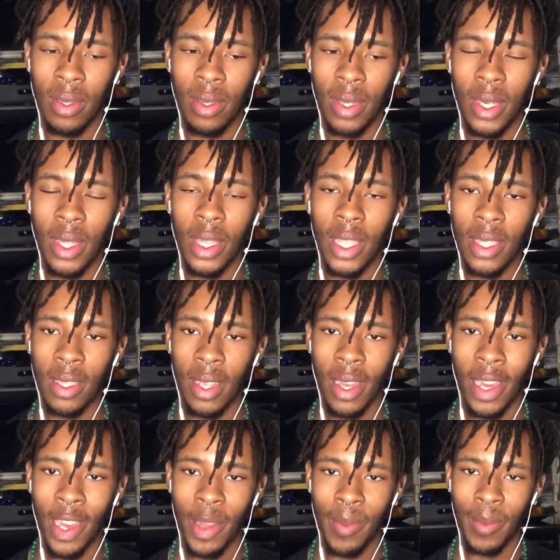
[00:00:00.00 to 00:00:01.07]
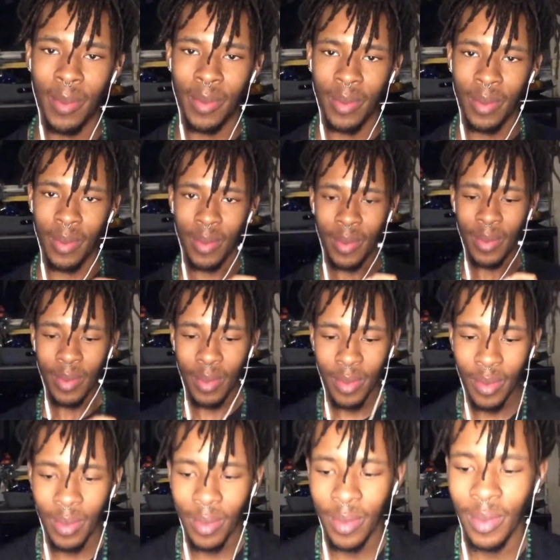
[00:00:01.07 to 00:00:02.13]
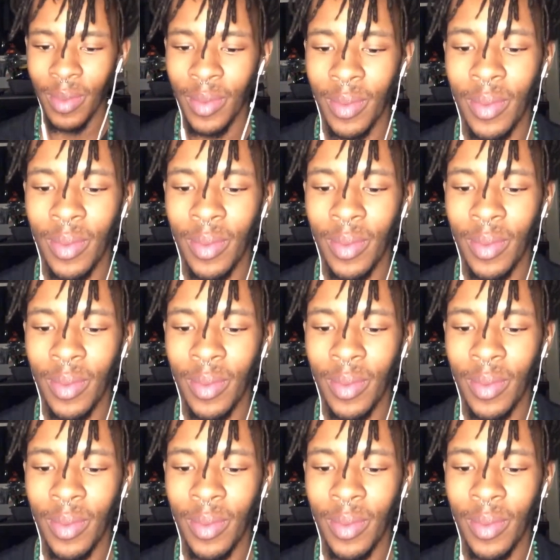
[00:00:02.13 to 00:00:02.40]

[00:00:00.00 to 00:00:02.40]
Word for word: in this time. Okay,